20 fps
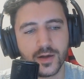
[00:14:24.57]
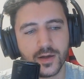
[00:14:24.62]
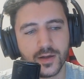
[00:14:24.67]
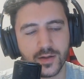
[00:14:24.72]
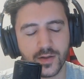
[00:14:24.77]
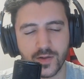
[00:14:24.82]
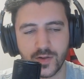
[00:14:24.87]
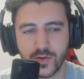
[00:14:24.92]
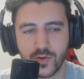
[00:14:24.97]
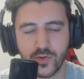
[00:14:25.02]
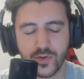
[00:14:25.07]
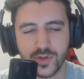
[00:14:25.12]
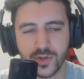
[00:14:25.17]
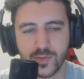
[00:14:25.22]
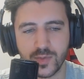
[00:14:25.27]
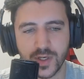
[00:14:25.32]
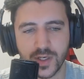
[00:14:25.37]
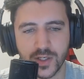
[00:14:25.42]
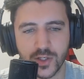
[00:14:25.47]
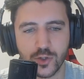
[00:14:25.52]
This is going to
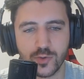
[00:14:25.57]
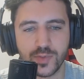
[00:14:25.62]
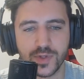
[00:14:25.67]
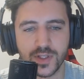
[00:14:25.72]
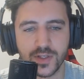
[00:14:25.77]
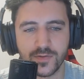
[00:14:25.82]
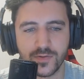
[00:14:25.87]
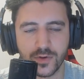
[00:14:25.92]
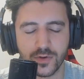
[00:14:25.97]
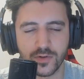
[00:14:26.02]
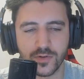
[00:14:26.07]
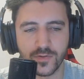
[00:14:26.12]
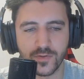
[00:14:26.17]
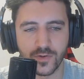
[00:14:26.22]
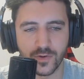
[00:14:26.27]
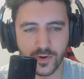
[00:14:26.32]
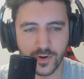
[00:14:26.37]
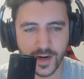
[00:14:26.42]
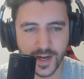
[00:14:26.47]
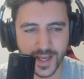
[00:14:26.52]
be super difficult
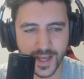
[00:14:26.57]
for